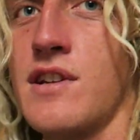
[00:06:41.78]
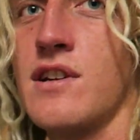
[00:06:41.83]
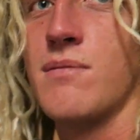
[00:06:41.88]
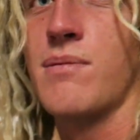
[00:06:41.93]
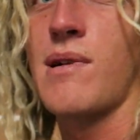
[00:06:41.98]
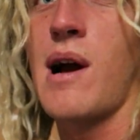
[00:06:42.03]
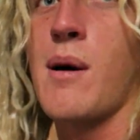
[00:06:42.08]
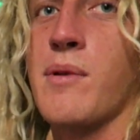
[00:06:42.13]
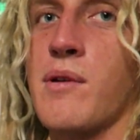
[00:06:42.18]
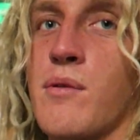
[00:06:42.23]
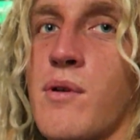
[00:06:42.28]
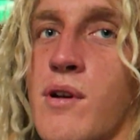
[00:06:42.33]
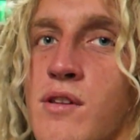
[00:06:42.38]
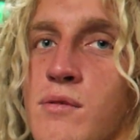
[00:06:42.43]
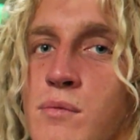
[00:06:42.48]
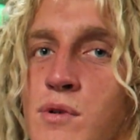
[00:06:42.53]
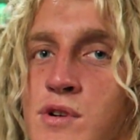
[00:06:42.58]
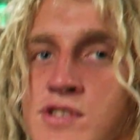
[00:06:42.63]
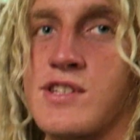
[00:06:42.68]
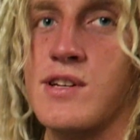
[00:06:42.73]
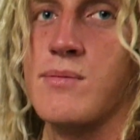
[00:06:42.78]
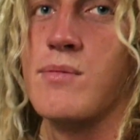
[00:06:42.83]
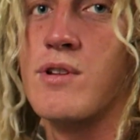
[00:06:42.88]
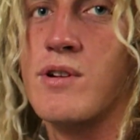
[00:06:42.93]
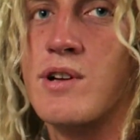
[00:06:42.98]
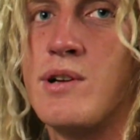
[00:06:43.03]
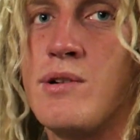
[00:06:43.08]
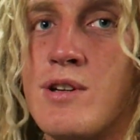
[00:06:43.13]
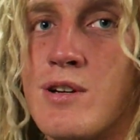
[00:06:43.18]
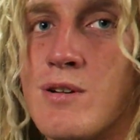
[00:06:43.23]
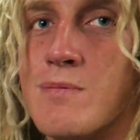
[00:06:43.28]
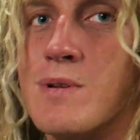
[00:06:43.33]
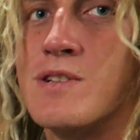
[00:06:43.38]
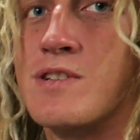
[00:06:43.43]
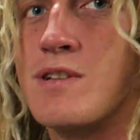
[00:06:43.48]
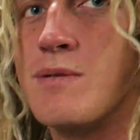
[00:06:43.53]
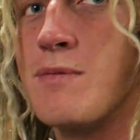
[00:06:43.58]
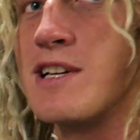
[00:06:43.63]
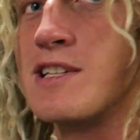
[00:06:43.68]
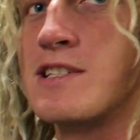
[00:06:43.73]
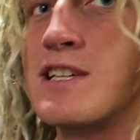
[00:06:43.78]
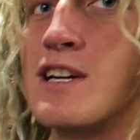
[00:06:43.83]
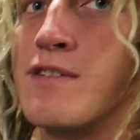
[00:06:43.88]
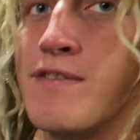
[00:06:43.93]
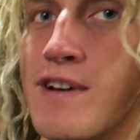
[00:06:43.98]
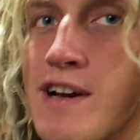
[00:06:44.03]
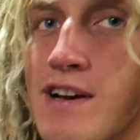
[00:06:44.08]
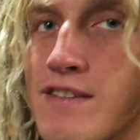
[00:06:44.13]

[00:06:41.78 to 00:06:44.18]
too. Probably one of the more similar YouTubers to myself